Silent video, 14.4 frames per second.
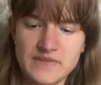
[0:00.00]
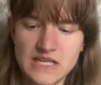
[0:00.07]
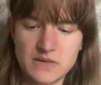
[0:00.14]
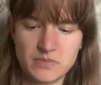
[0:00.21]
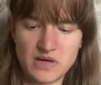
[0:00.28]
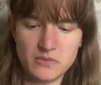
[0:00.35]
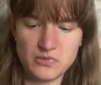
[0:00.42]
And
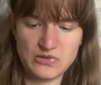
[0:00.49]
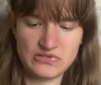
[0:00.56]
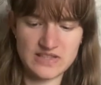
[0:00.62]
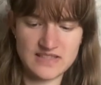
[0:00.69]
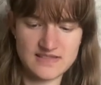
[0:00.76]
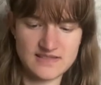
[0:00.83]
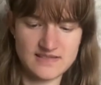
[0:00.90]
the problem with
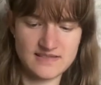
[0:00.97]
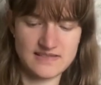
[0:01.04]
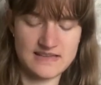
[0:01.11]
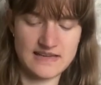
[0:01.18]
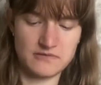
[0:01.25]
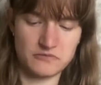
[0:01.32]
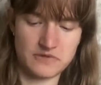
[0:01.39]
this is
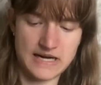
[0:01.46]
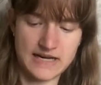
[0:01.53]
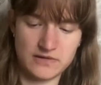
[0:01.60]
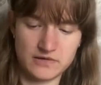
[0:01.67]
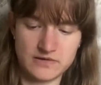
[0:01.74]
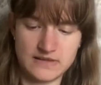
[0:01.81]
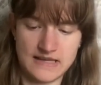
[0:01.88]
that
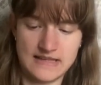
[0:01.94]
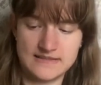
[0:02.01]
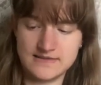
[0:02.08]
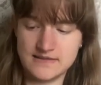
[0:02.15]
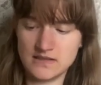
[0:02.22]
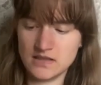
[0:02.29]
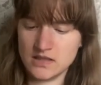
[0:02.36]
rather
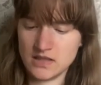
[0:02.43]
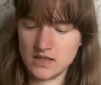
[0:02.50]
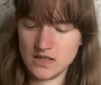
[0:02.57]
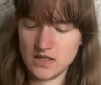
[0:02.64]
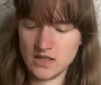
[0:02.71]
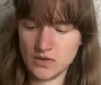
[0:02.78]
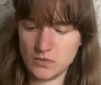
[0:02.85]
than
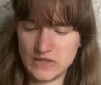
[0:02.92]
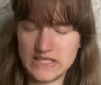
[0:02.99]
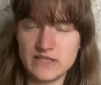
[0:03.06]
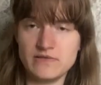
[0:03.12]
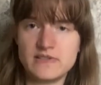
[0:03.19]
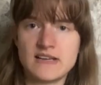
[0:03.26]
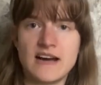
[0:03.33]
when
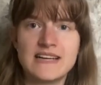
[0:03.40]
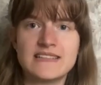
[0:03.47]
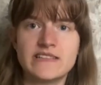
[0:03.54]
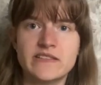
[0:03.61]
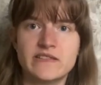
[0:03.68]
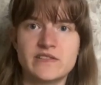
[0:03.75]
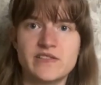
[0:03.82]
you
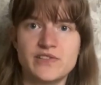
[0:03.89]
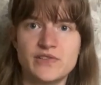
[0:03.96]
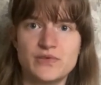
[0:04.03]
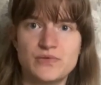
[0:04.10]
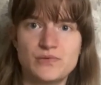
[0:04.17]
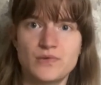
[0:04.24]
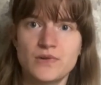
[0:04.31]
tighten the
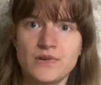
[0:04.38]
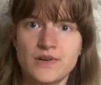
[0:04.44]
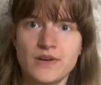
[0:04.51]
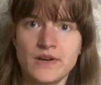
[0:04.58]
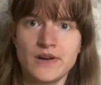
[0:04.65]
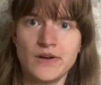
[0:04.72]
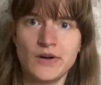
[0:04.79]
shoe,
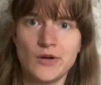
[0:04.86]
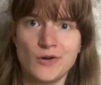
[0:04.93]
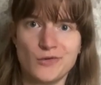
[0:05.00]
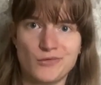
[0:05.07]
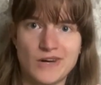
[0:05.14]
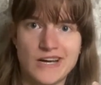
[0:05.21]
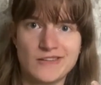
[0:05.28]

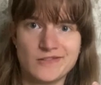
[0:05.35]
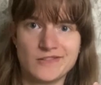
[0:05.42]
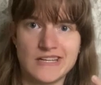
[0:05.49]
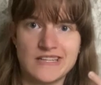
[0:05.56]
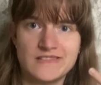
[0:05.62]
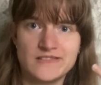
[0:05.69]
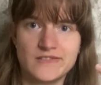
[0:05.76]
rather
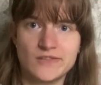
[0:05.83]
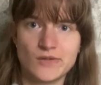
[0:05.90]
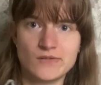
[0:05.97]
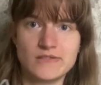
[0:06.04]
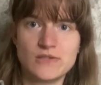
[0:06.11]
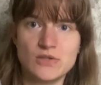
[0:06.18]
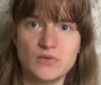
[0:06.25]
than
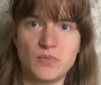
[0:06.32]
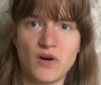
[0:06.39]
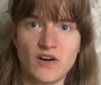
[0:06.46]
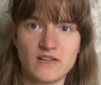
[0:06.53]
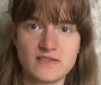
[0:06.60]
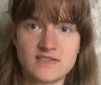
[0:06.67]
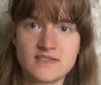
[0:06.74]
those two
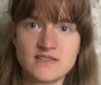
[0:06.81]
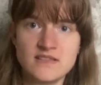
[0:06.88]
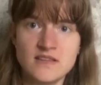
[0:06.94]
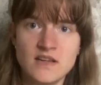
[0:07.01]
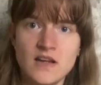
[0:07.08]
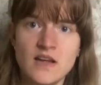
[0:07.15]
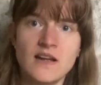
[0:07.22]
parts
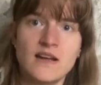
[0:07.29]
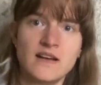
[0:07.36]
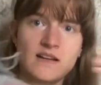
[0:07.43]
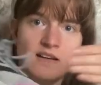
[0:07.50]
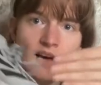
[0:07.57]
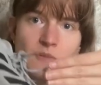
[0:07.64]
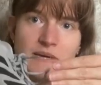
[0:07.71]

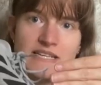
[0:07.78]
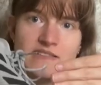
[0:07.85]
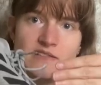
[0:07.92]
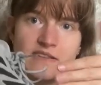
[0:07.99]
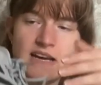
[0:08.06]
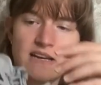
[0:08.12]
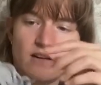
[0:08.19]
coming
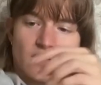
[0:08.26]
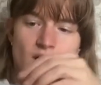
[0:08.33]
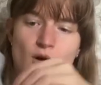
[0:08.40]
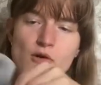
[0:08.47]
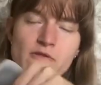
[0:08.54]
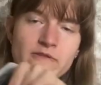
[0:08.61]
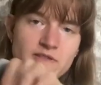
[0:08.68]

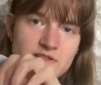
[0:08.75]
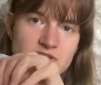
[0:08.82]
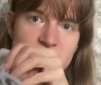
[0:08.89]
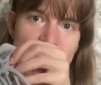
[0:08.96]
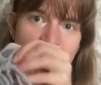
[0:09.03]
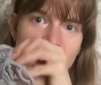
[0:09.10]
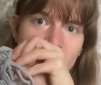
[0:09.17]
together over the
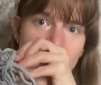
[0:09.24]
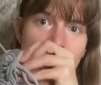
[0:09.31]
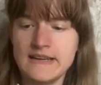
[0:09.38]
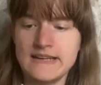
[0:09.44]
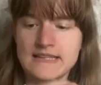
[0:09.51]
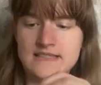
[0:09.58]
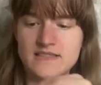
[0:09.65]

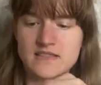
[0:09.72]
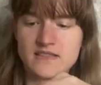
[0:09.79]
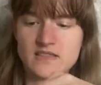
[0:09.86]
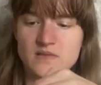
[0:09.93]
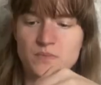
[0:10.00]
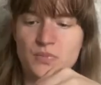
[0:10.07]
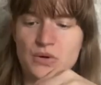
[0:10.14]
tongue. It's
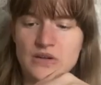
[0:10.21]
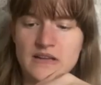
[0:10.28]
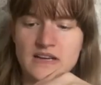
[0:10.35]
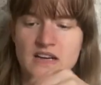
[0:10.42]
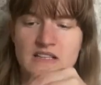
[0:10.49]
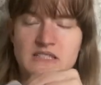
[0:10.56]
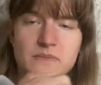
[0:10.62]
just
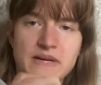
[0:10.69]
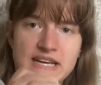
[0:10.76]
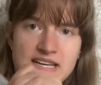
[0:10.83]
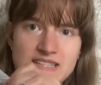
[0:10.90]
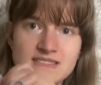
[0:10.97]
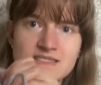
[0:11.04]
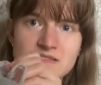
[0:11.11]
pulling on the
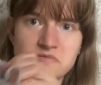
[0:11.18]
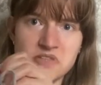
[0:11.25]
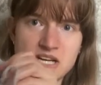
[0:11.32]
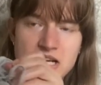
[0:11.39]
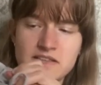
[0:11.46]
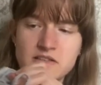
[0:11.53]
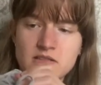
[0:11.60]
band
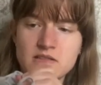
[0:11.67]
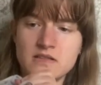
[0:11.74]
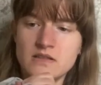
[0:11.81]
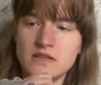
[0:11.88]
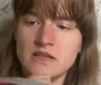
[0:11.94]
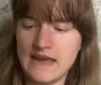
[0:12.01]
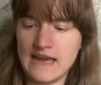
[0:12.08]
rather,
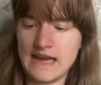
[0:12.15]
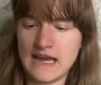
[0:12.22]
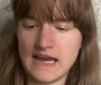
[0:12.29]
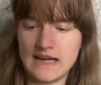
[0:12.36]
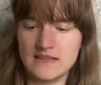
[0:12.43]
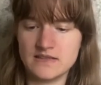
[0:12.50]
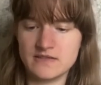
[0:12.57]

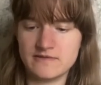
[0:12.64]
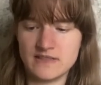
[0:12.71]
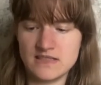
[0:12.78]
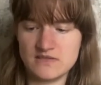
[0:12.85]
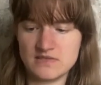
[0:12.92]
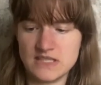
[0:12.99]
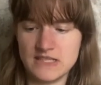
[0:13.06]
and
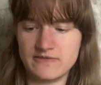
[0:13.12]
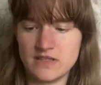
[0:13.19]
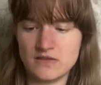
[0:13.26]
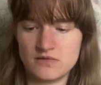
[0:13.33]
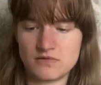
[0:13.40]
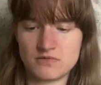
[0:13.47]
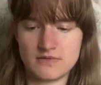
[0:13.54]
eventually if
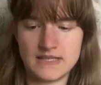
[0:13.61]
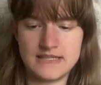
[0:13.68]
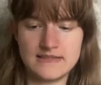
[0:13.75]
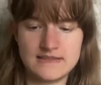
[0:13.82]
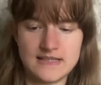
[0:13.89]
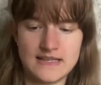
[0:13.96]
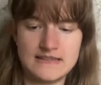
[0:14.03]
you try
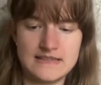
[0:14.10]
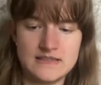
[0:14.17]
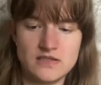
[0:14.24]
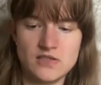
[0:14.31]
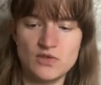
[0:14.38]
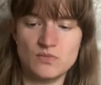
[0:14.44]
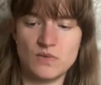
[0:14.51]
to tighten
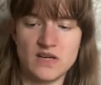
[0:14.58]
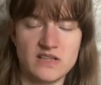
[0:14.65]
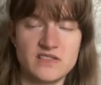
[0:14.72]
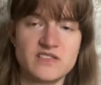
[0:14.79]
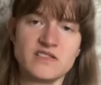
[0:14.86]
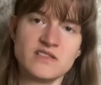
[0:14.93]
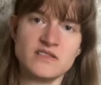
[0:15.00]
it too
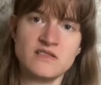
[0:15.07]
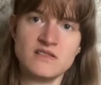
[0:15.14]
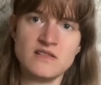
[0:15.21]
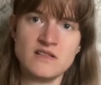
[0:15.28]
much,